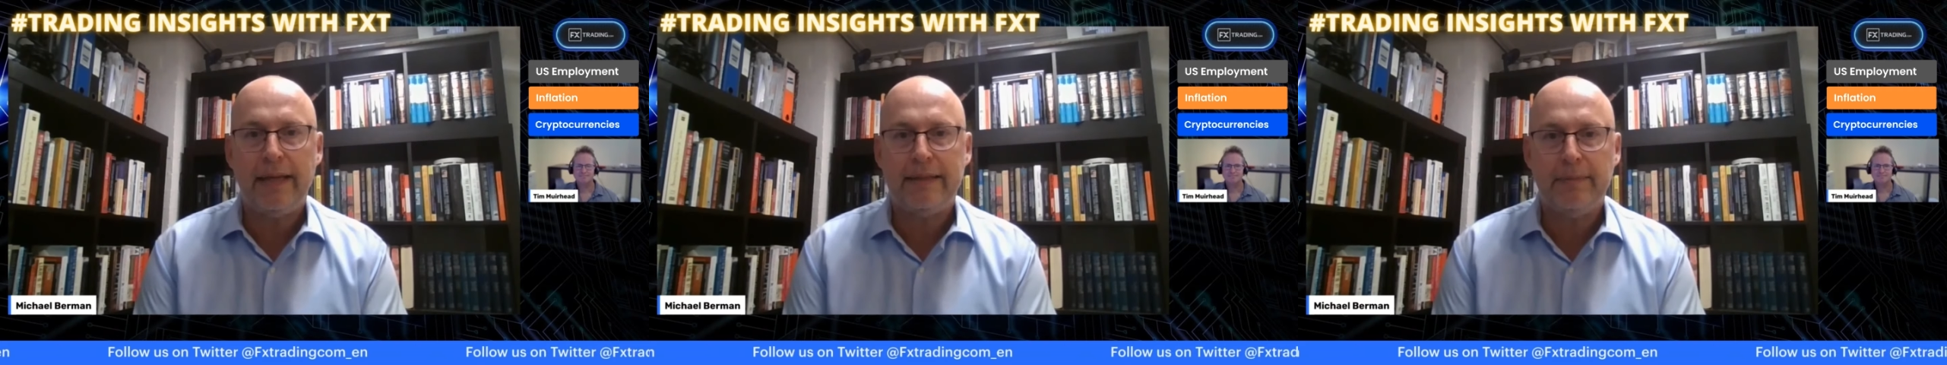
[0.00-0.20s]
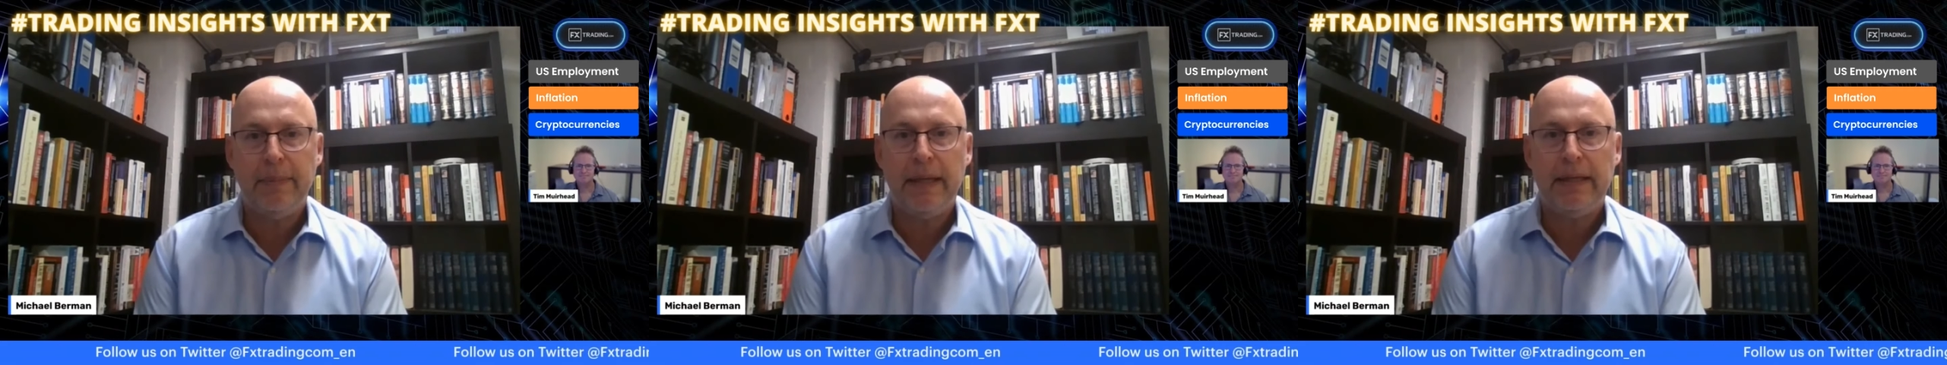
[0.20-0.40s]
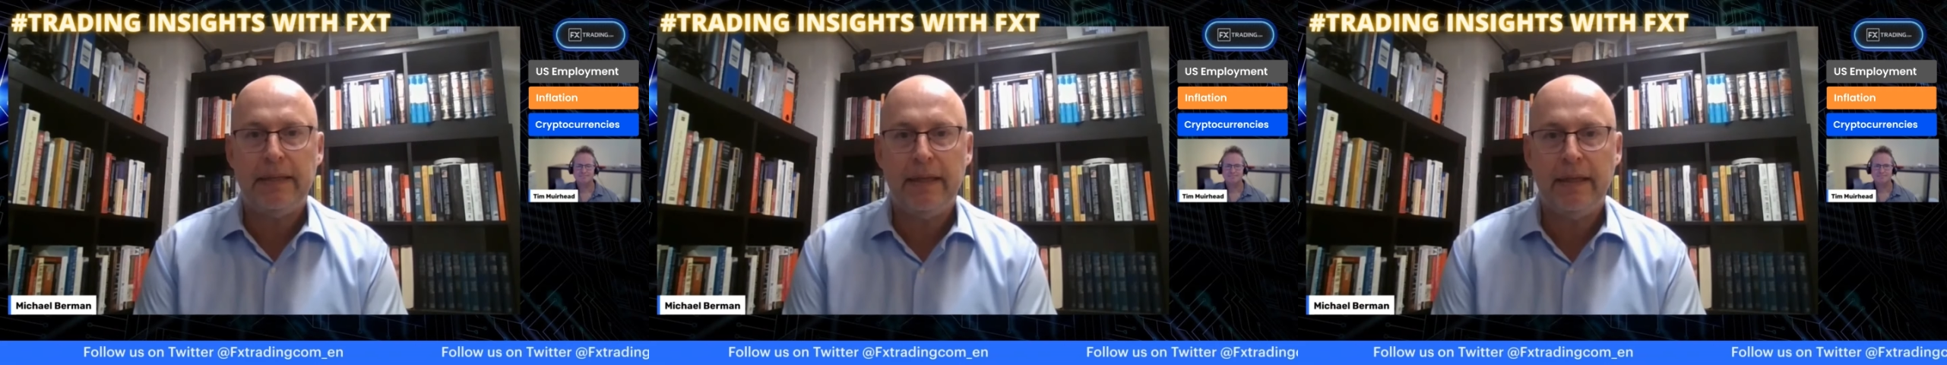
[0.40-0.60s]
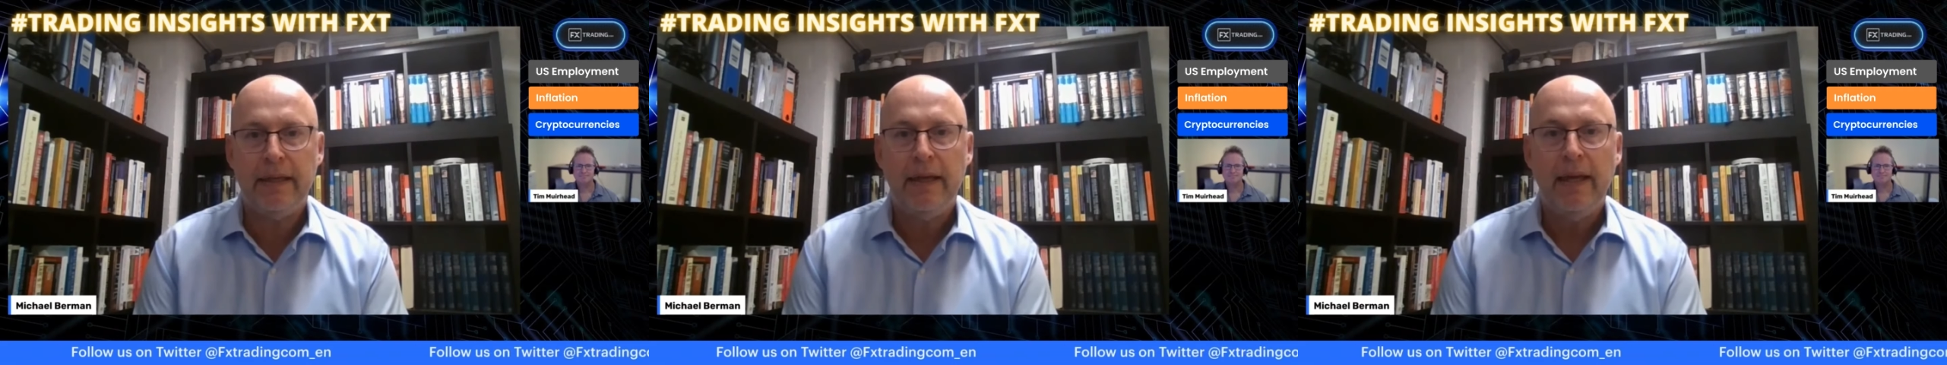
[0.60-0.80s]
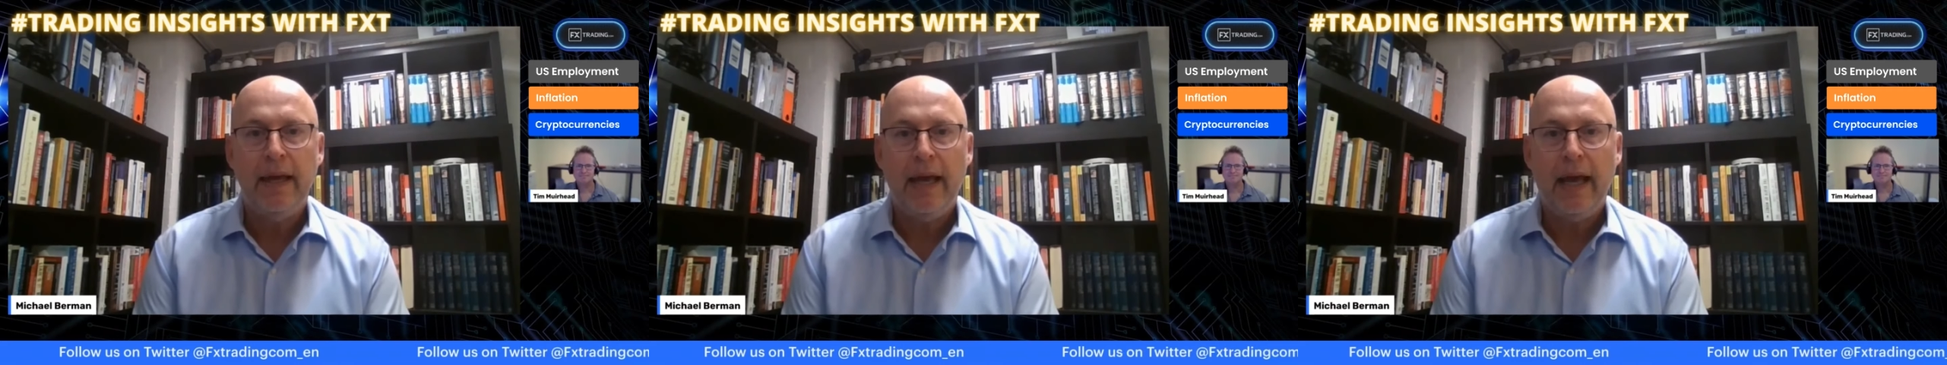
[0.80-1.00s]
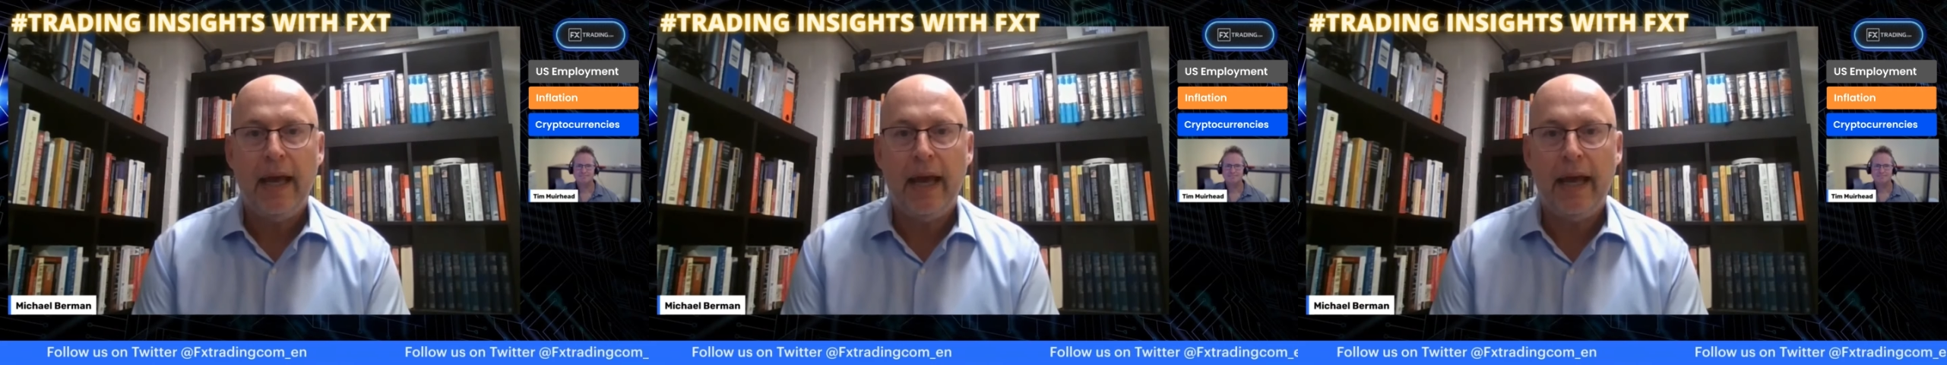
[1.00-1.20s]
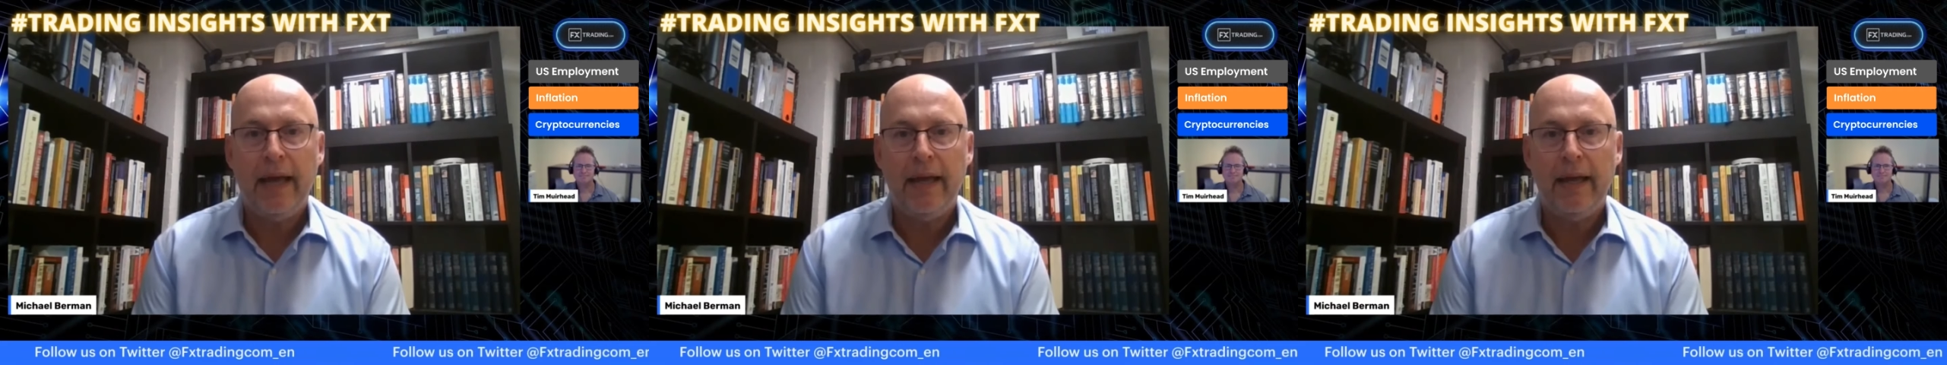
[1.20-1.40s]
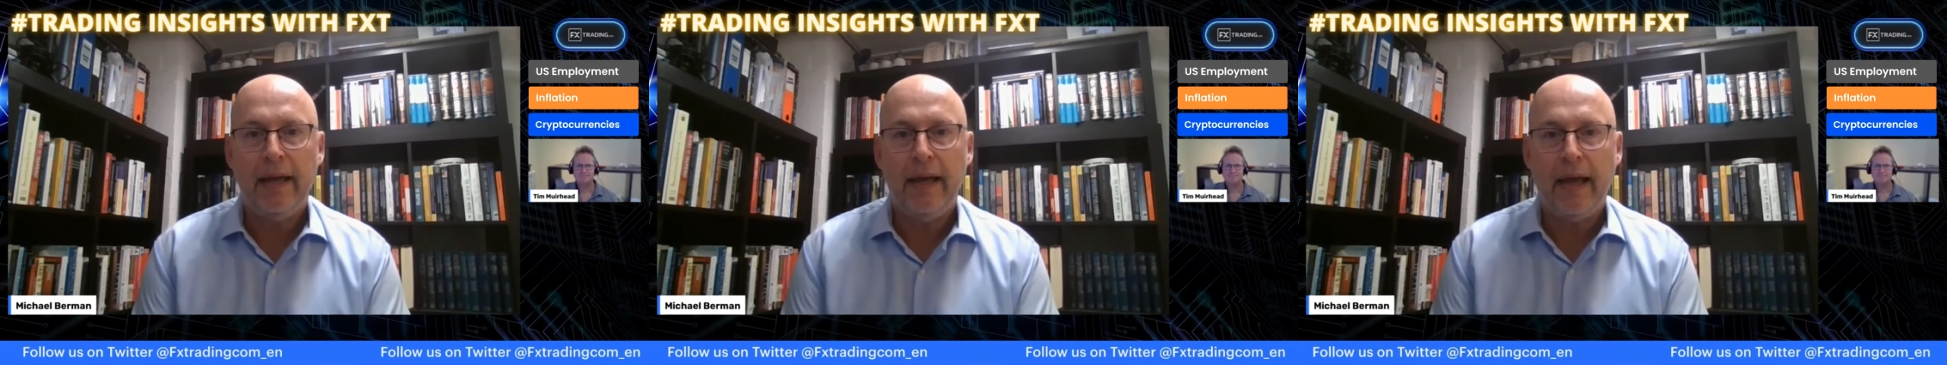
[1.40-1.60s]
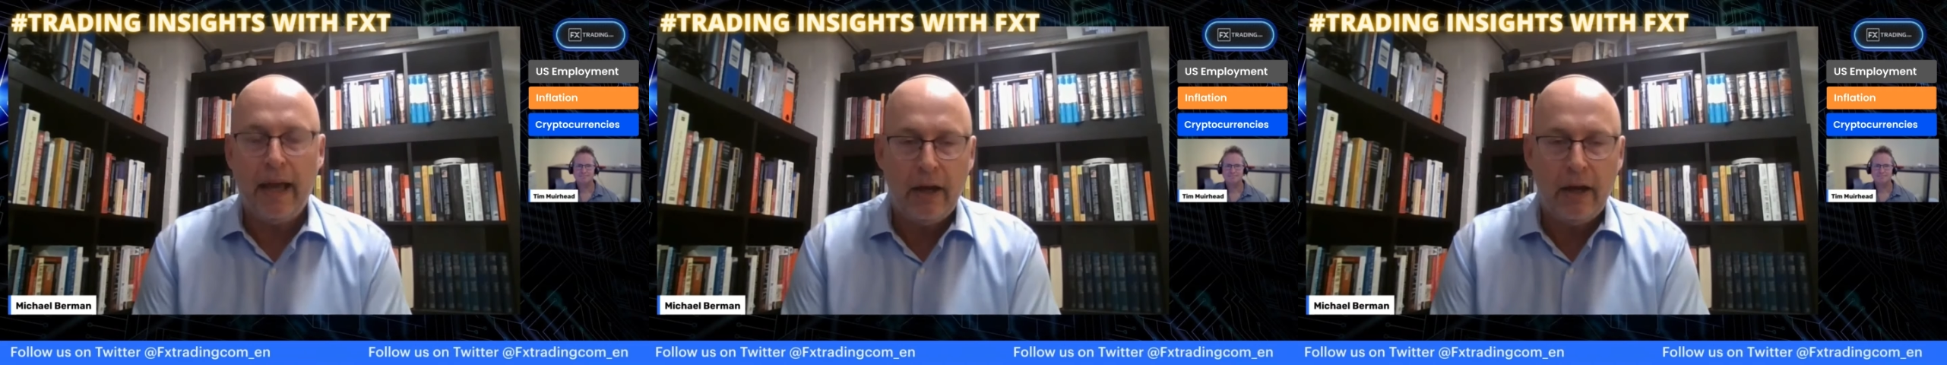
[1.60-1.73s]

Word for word: expecting a,